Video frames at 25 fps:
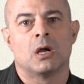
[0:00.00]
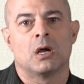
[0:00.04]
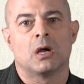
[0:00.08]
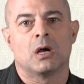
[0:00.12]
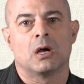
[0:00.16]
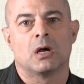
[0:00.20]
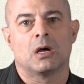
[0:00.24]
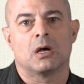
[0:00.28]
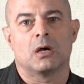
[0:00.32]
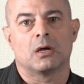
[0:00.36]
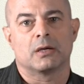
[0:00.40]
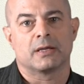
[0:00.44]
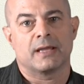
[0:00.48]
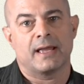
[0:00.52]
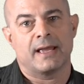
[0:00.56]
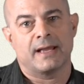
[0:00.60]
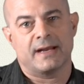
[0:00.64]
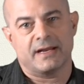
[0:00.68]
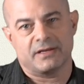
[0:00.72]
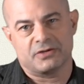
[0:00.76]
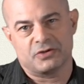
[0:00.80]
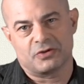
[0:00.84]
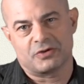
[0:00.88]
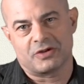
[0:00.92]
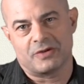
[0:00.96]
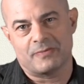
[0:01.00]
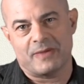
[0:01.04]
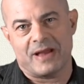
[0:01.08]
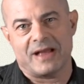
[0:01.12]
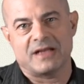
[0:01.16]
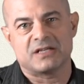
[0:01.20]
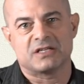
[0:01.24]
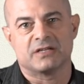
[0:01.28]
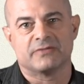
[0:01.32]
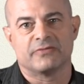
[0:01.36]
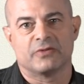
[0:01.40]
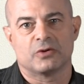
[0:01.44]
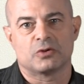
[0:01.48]
Again, as you can
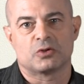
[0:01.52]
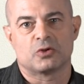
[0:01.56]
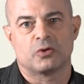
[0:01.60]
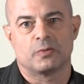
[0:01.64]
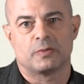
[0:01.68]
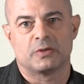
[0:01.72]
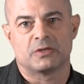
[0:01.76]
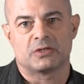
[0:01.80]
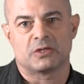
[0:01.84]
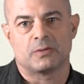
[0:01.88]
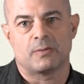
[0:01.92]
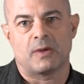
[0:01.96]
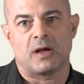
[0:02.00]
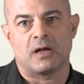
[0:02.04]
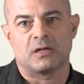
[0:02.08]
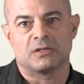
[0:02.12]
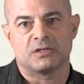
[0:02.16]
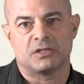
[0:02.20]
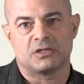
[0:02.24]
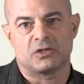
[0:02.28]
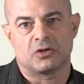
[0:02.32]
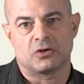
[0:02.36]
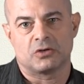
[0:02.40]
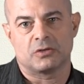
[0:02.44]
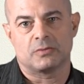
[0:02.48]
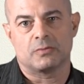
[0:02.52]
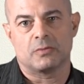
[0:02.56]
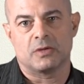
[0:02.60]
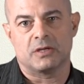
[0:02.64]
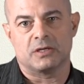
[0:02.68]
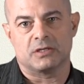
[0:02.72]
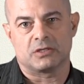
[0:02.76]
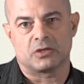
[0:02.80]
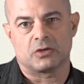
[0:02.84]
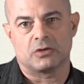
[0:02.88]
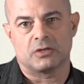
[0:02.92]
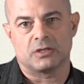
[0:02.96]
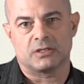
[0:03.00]
imagine, virtue epistemology is going
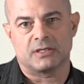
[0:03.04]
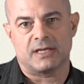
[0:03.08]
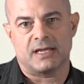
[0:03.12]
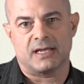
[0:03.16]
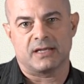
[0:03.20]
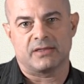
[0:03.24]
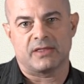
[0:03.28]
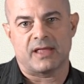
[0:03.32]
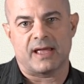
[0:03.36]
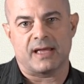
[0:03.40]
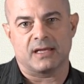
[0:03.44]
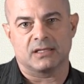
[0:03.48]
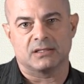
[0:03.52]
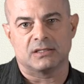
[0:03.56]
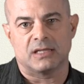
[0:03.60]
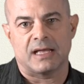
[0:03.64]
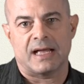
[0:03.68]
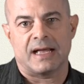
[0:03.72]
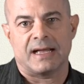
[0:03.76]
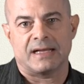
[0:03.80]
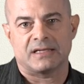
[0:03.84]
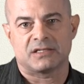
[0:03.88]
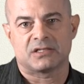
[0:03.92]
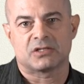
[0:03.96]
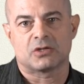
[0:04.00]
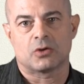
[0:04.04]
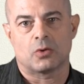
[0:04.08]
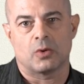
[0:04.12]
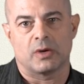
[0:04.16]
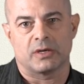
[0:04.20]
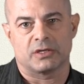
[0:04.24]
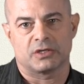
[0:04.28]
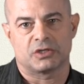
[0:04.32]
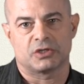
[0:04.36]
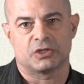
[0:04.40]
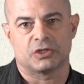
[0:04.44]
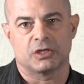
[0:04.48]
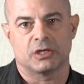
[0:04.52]
to take that last
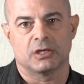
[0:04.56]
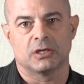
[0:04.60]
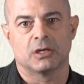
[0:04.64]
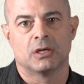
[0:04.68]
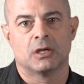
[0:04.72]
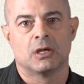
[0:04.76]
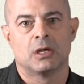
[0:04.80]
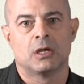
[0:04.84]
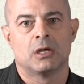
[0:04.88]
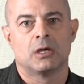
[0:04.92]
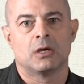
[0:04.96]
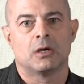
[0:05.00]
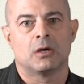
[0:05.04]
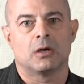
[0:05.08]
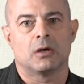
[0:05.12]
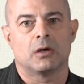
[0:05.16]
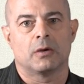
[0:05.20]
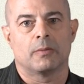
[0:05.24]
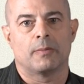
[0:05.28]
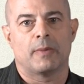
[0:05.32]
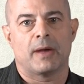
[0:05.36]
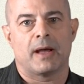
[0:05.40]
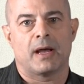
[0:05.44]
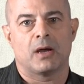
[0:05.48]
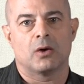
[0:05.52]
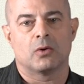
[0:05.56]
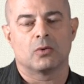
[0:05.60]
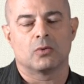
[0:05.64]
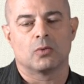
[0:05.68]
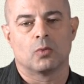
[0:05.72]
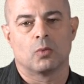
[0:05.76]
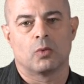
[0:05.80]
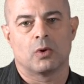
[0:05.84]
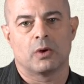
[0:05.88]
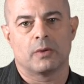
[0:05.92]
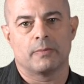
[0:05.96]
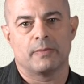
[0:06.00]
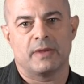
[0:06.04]
question about
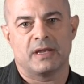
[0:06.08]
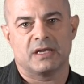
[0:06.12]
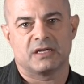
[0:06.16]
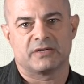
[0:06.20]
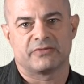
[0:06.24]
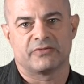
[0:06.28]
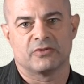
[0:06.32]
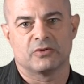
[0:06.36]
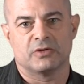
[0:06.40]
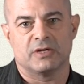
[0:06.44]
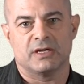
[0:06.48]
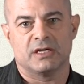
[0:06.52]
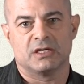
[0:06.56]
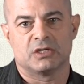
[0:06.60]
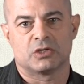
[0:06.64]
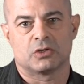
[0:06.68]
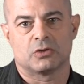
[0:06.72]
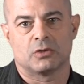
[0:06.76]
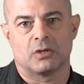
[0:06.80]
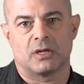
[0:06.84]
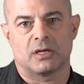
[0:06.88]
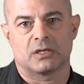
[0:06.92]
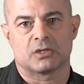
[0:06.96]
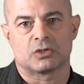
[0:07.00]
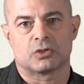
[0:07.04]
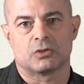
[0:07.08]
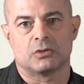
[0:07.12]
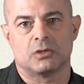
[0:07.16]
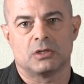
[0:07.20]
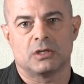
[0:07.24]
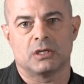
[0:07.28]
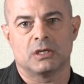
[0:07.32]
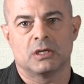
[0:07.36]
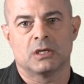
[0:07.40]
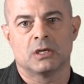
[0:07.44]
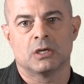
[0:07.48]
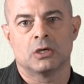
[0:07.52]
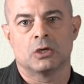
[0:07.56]
what makes for an
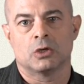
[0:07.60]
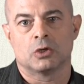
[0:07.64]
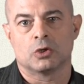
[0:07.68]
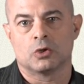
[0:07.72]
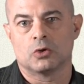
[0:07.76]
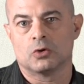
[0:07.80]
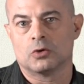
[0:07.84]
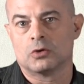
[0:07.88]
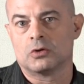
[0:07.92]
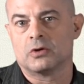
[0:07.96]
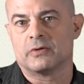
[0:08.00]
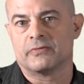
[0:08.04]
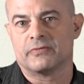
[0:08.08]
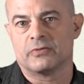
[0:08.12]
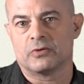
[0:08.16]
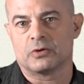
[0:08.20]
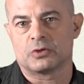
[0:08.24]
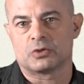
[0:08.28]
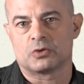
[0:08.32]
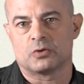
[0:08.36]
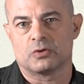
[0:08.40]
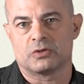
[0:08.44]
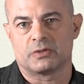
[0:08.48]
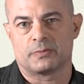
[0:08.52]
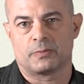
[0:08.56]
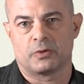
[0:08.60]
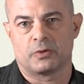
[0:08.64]
intellectually good or virtuous